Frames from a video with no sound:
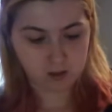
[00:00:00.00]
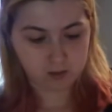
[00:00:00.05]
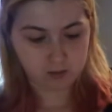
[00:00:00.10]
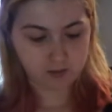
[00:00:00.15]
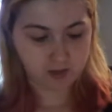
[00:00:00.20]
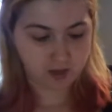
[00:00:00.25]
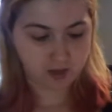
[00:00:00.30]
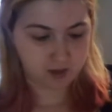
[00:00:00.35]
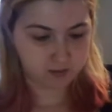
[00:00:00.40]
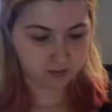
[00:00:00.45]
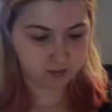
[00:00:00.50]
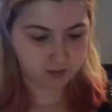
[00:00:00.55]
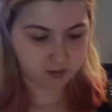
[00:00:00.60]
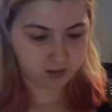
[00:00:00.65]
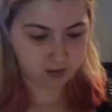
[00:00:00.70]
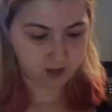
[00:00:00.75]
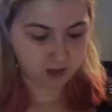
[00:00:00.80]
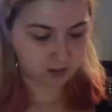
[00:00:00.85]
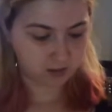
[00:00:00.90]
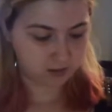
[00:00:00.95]
Then the
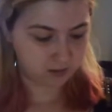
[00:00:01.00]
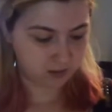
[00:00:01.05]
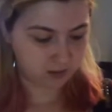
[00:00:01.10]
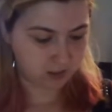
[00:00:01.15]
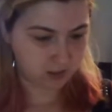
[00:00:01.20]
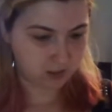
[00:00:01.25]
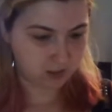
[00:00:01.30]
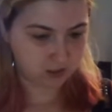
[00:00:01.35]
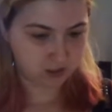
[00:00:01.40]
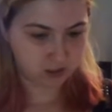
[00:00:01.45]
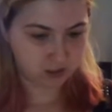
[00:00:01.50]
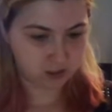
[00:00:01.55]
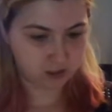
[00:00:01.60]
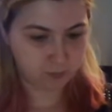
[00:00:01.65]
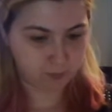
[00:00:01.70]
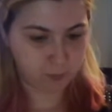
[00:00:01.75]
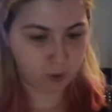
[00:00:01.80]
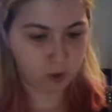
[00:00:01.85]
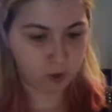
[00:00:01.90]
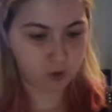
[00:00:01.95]
next is
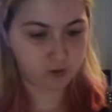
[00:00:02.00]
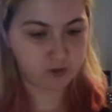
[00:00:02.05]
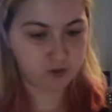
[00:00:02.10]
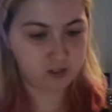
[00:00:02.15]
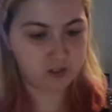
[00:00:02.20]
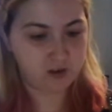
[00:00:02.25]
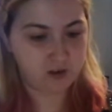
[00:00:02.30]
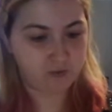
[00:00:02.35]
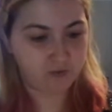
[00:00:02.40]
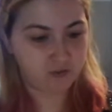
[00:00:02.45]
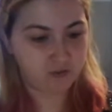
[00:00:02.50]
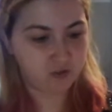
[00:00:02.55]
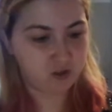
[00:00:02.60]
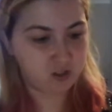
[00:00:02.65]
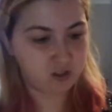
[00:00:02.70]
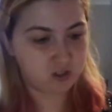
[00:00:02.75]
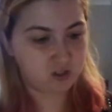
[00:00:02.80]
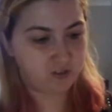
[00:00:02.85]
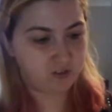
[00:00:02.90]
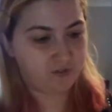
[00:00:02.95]
spot the
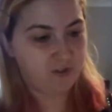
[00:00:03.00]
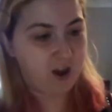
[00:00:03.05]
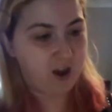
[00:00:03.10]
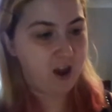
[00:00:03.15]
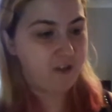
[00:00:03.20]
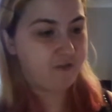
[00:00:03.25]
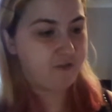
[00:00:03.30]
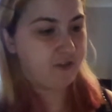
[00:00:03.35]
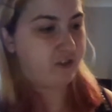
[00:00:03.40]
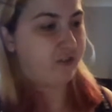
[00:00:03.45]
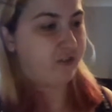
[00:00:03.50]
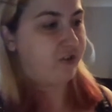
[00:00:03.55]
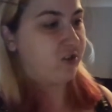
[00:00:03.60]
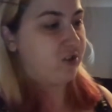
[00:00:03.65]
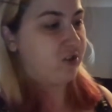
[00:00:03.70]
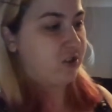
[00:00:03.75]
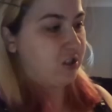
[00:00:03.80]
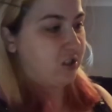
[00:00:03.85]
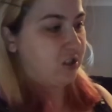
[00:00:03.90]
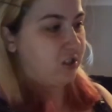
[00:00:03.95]
difference, 5
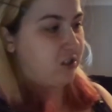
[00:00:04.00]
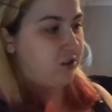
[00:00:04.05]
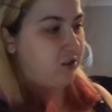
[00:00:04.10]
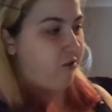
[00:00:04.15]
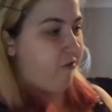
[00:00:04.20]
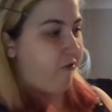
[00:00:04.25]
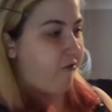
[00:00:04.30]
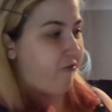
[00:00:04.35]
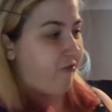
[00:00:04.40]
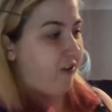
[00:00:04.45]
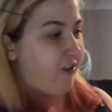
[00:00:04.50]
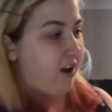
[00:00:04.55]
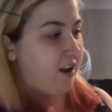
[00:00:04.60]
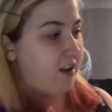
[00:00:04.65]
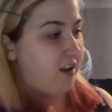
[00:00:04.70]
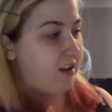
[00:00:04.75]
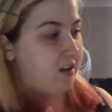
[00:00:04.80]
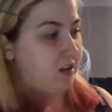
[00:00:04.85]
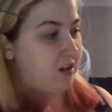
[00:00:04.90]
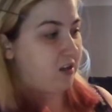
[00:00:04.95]
differences to
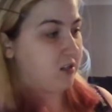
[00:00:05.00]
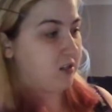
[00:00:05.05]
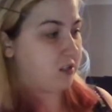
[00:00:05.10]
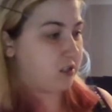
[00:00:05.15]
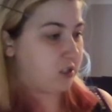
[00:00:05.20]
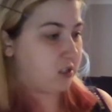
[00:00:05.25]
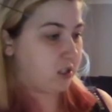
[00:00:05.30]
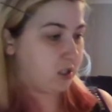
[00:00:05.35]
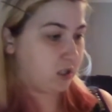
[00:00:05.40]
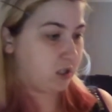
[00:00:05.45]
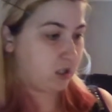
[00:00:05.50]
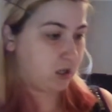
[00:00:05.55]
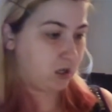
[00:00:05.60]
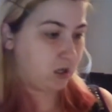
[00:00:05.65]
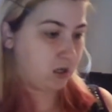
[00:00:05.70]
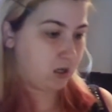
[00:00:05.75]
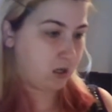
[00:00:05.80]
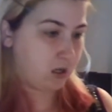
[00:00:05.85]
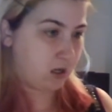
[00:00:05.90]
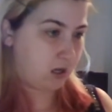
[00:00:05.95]
find,
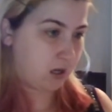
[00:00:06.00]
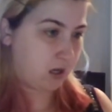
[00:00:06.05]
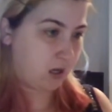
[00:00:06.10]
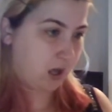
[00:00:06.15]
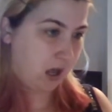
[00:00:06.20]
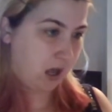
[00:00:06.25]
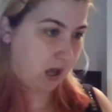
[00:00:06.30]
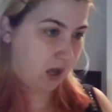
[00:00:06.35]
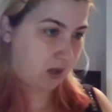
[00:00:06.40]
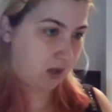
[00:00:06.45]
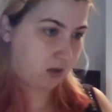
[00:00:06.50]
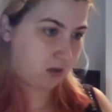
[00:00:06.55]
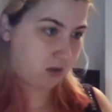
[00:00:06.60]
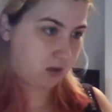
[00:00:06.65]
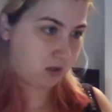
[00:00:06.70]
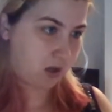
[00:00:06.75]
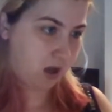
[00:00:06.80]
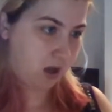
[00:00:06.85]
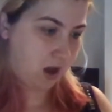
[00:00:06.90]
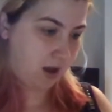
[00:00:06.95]

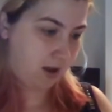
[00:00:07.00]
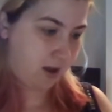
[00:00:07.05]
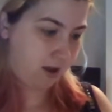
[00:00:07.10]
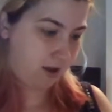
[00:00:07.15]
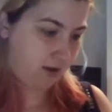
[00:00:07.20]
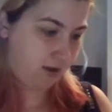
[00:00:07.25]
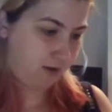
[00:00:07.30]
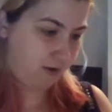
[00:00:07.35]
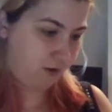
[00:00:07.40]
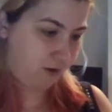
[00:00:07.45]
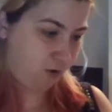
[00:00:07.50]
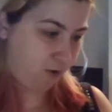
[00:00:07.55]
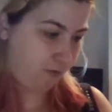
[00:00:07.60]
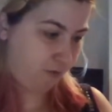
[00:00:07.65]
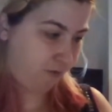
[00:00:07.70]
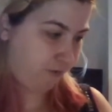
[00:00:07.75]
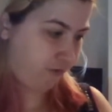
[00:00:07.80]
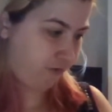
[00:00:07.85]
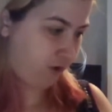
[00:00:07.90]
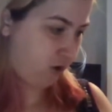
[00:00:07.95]
and I had
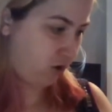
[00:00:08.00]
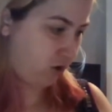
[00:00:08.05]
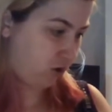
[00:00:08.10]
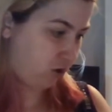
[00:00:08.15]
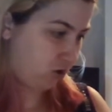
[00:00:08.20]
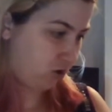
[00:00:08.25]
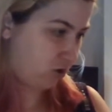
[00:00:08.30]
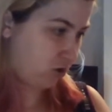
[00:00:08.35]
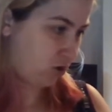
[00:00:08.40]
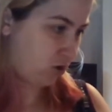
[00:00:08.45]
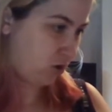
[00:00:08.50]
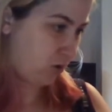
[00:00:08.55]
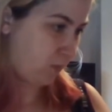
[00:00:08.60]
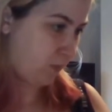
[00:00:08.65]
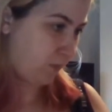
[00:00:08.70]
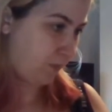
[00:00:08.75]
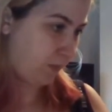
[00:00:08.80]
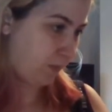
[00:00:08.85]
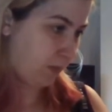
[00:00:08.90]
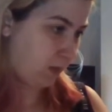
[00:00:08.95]
found
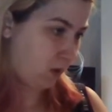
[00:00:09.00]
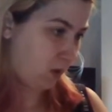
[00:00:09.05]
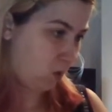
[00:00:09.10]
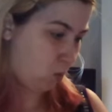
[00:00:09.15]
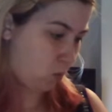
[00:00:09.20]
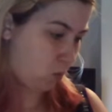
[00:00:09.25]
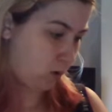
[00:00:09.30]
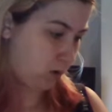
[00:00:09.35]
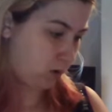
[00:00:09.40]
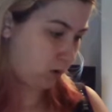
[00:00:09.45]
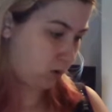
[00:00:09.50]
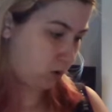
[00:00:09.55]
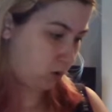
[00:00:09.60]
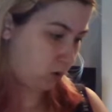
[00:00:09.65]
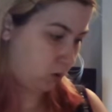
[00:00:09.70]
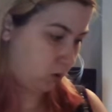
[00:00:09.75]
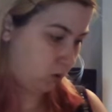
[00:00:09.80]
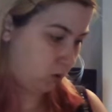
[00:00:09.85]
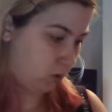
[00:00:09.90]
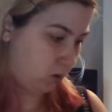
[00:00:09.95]
1,
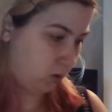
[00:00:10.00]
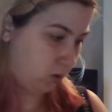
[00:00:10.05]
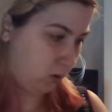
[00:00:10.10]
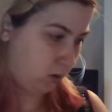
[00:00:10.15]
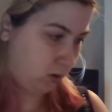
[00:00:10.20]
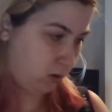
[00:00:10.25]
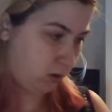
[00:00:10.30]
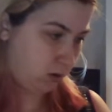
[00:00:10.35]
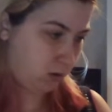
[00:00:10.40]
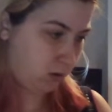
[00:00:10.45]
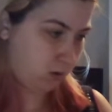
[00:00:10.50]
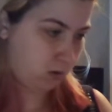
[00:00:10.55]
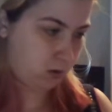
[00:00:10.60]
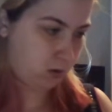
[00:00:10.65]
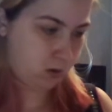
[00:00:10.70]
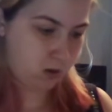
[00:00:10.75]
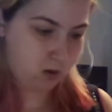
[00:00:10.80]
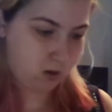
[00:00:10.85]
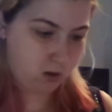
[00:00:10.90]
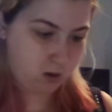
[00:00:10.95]
2,
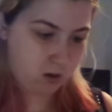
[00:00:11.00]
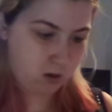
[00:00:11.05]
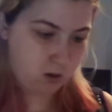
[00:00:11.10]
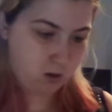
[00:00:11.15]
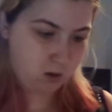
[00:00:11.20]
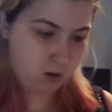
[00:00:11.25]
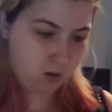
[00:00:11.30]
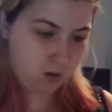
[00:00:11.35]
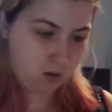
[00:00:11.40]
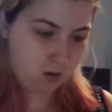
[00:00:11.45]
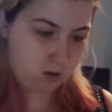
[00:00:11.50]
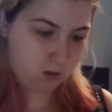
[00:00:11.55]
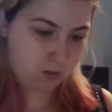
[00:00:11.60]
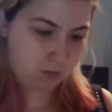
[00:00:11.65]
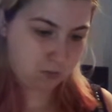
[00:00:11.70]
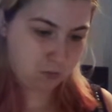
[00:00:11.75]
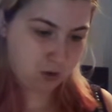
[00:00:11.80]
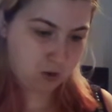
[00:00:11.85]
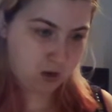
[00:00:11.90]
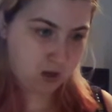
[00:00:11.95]

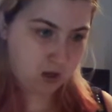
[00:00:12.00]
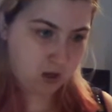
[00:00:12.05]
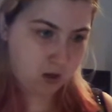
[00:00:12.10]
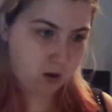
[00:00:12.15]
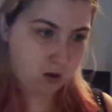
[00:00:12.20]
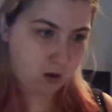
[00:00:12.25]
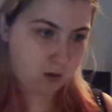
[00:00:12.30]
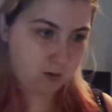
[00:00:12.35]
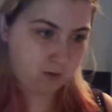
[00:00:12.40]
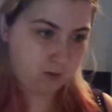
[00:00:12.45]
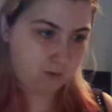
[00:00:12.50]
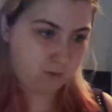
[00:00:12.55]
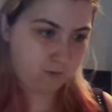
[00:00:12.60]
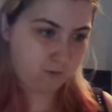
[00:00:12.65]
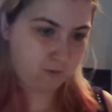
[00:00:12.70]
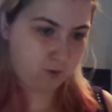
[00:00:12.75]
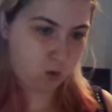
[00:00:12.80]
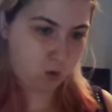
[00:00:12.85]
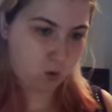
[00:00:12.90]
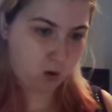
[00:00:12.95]
3,
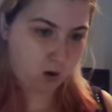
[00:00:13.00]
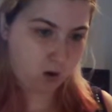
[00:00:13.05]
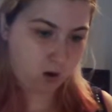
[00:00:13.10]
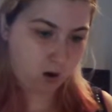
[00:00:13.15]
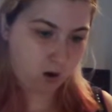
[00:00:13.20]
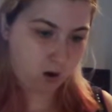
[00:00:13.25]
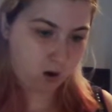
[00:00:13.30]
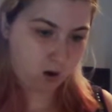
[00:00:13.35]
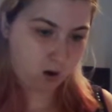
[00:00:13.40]
4.